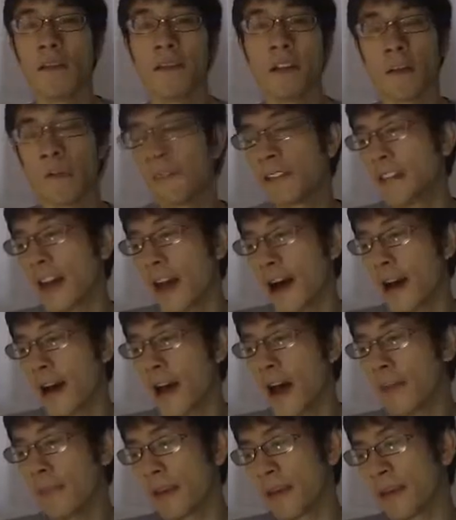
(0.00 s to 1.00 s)
of surface area,
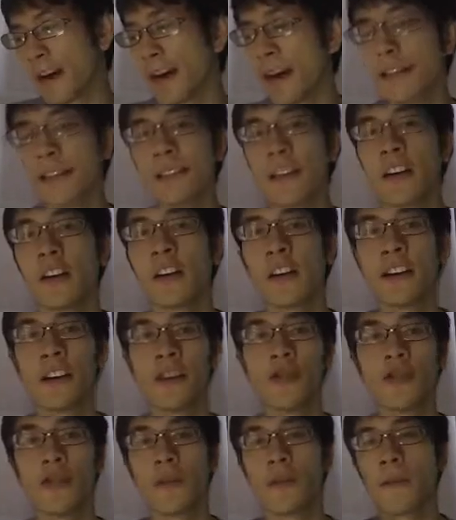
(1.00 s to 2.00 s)
not because it could
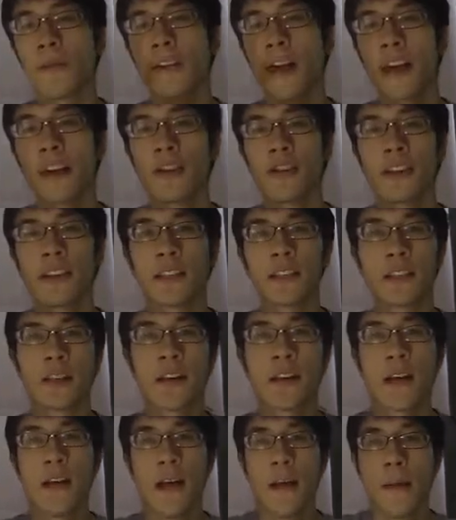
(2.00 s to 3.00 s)
control the nitrates.
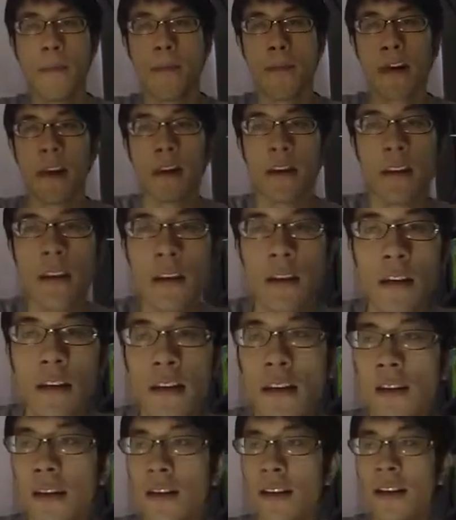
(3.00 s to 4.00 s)
But
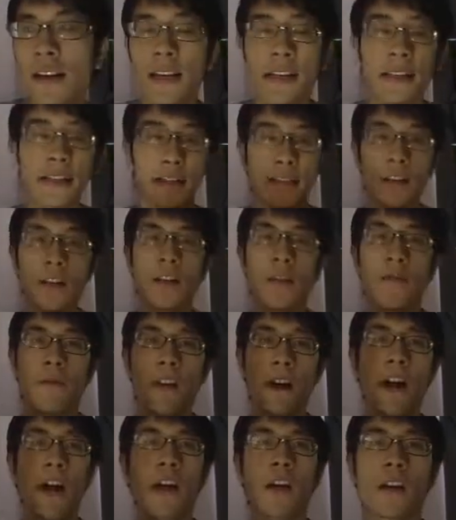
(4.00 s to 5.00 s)
it's still a
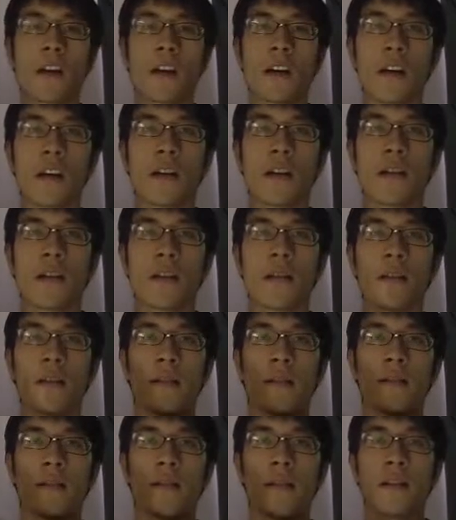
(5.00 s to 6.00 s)
very good
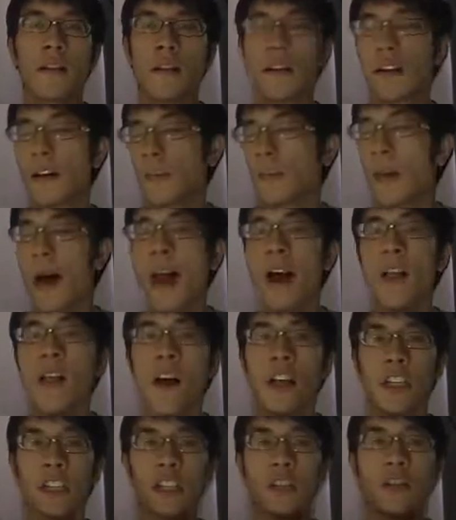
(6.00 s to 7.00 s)

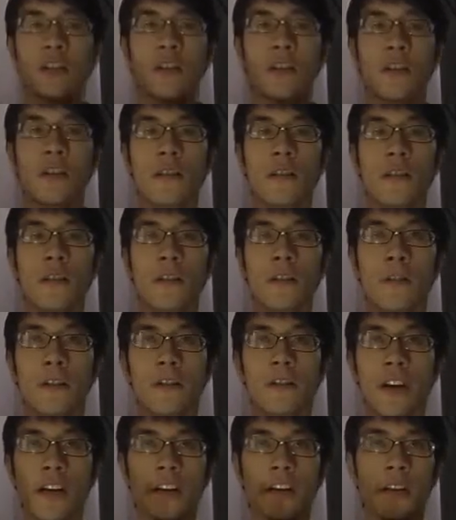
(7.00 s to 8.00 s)
biological
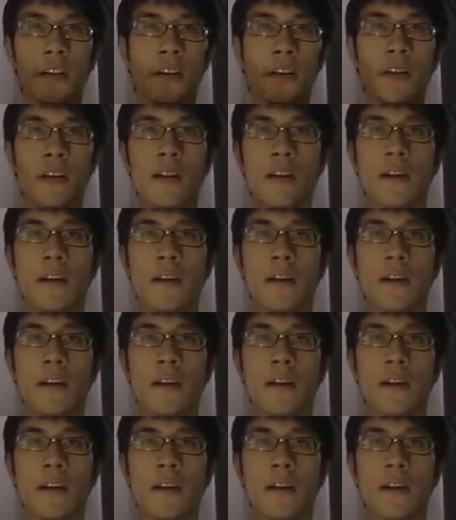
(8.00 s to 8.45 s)
filtration